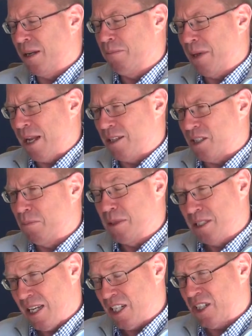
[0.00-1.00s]
balance of
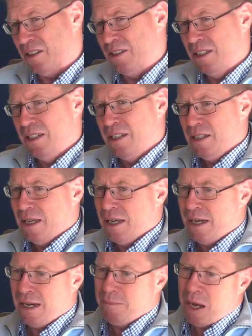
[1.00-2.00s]
possession,
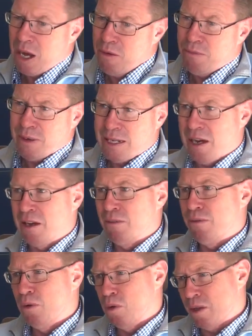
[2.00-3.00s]
hopefully going
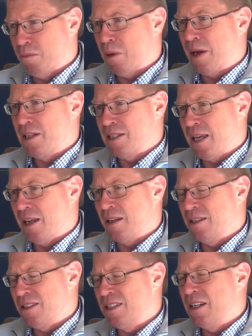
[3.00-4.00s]
forward at breakdown.
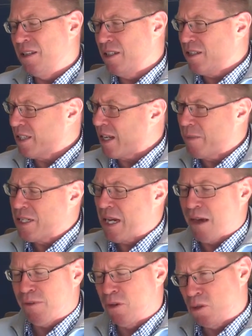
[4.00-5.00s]
And, it's going to be
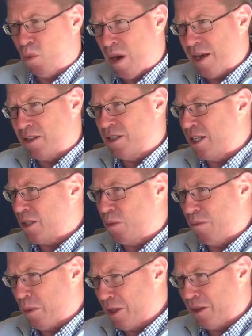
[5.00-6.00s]
tough because Wales, yes,
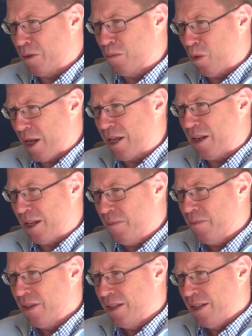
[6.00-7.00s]
we've beaten them regularly
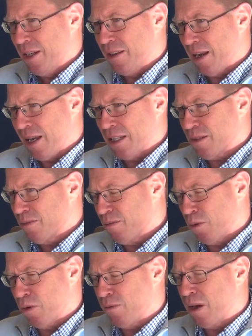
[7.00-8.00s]
in the last
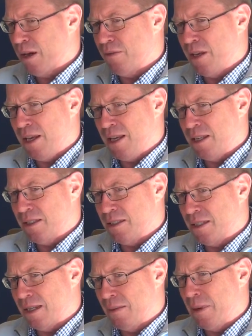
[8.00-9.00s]
4 or 5
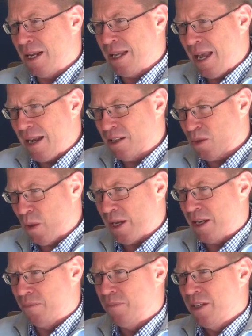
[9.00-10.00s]
years, but again at
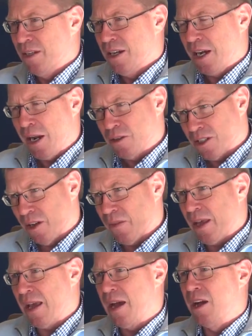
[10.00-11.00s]
Twickenham. I know it's not
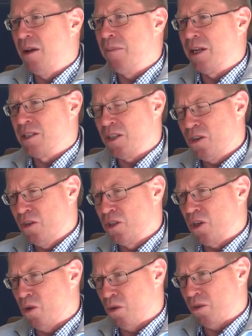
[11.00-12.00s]
their home, but it's a
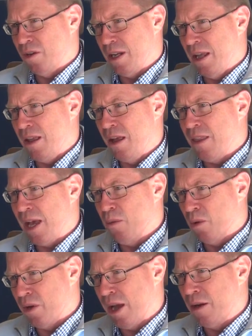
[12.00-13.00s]
huge cauldron, and they
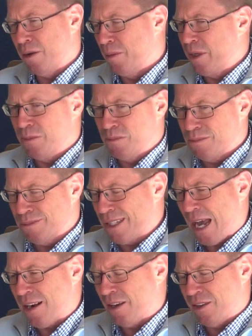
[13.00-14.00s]
will know. I mean,
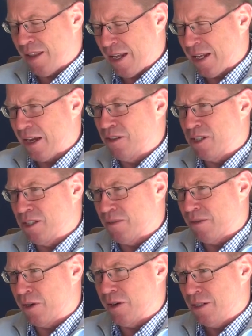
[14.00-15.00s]
Gatlin, their coach, is a
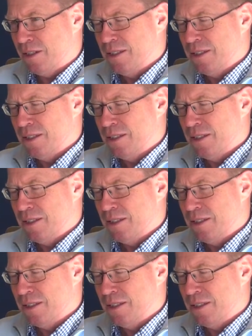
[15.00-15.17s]
very